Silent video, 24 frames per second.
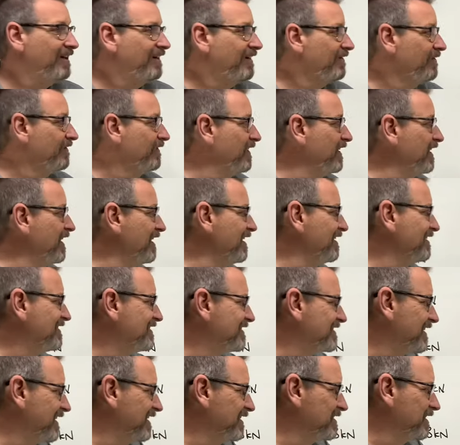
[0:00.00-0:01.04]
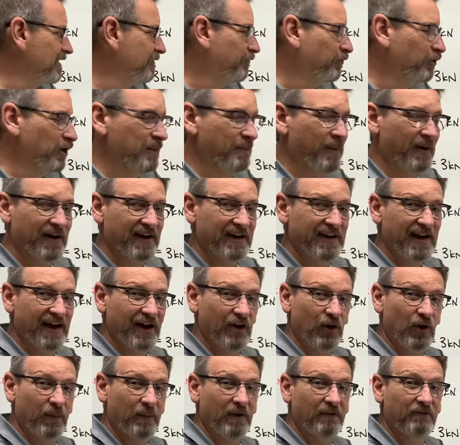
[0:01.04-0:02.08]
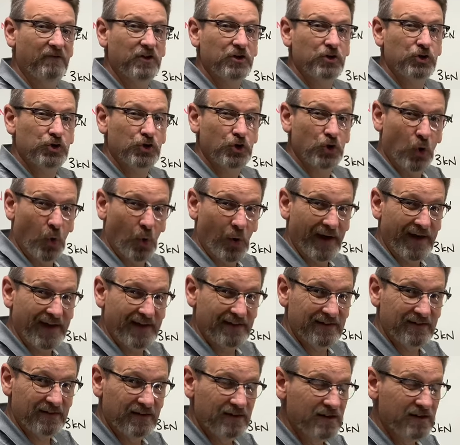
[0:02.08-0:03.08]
This is a free body diagram of the joint.